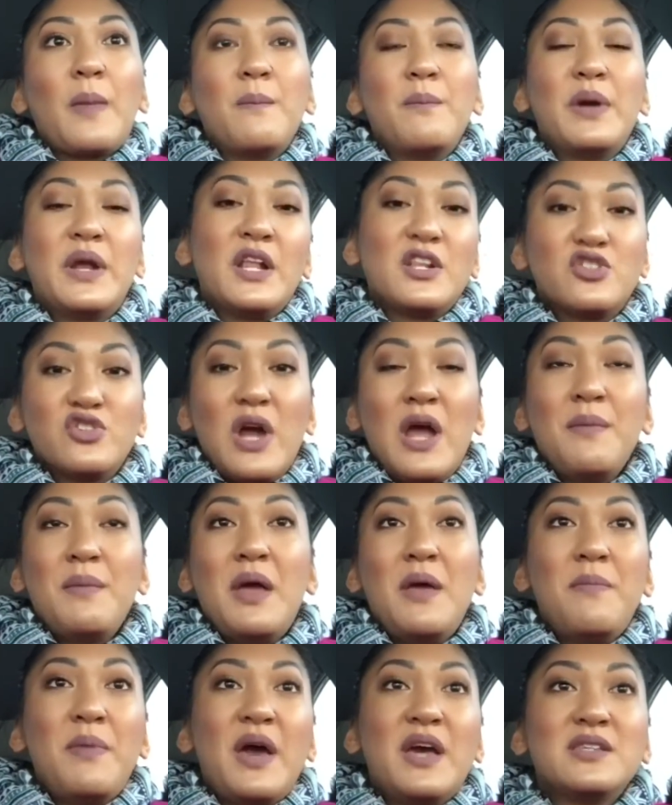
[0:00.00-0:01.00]
but I'll try
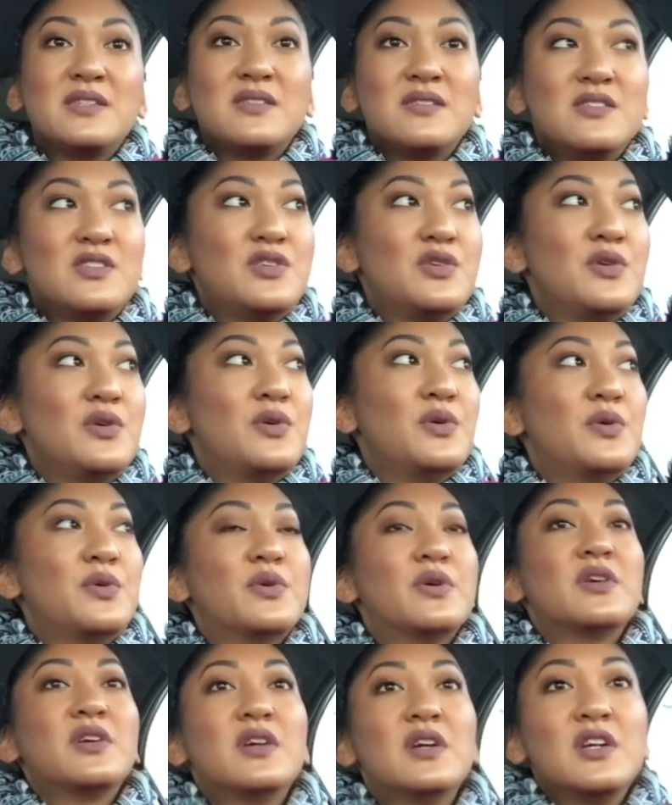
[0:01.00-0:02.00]
my best to
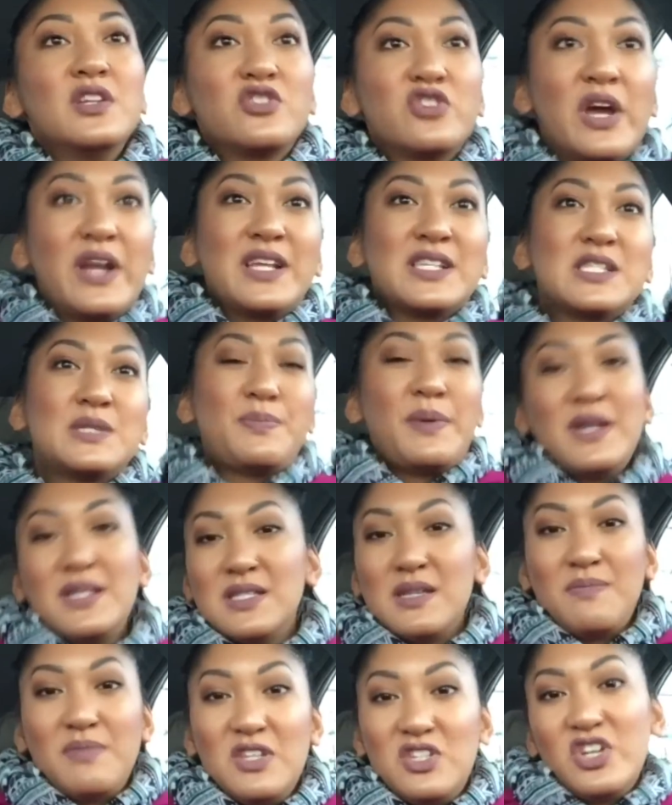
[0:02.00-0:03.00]
try to spice
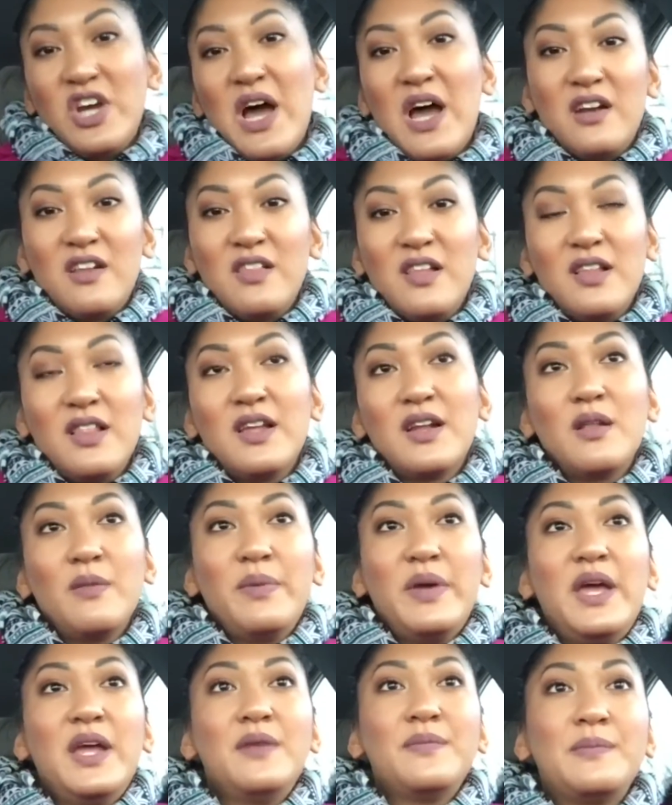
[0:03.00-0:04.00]
up the channel a little
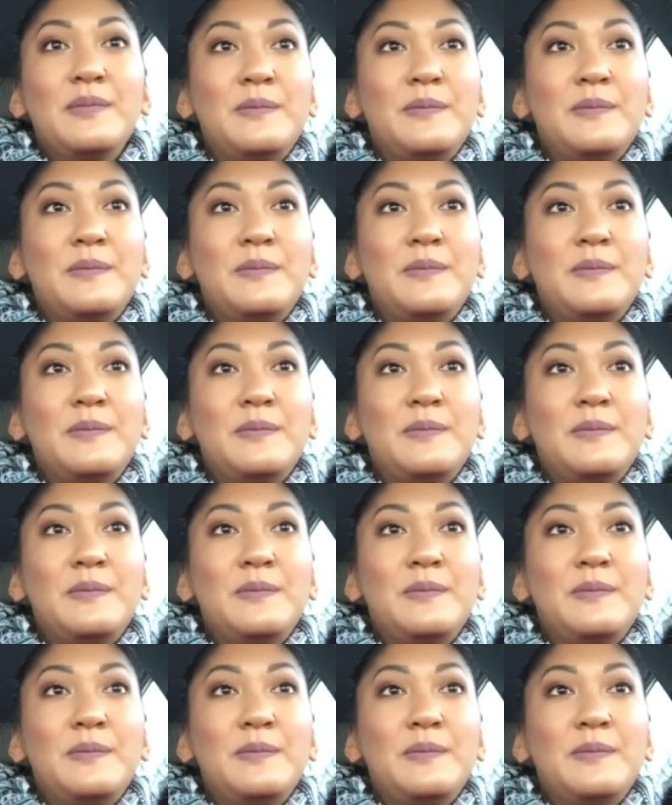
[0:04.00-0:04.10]
bit.